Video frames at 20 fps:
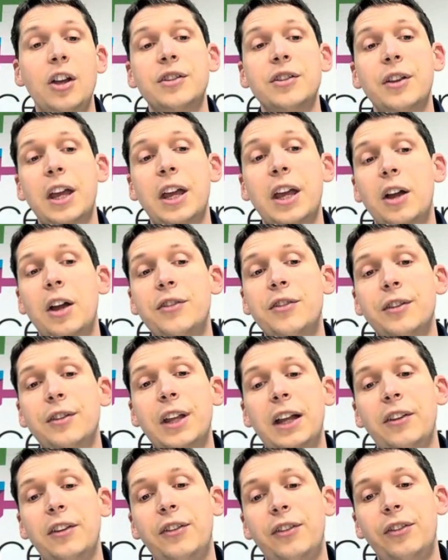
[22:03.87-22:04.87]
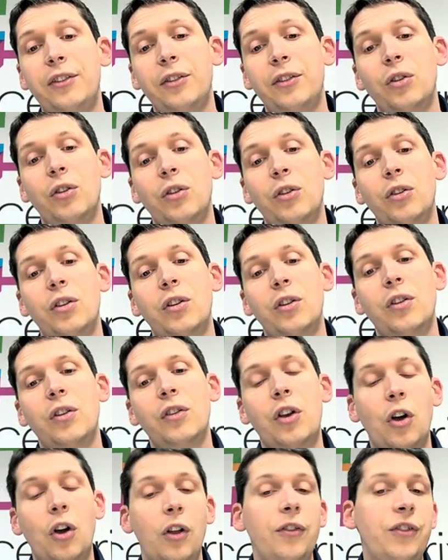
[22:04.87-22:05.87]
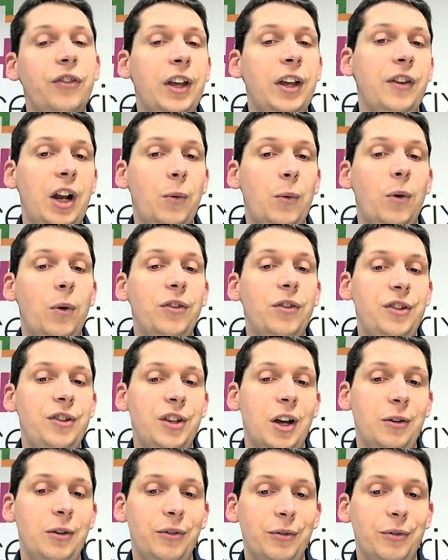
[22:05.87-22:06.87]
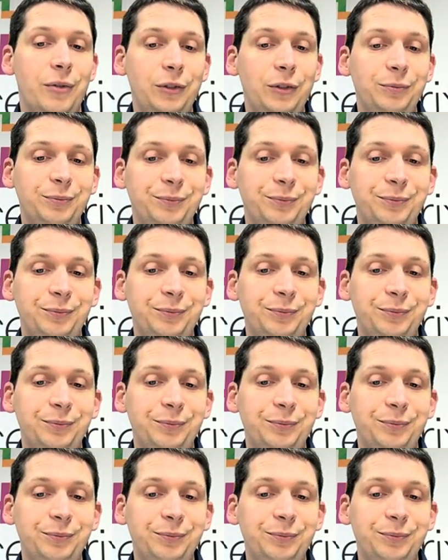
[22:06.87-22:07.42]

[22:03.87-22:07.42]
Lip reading: So there you go. So that's the content that I wanted to go through.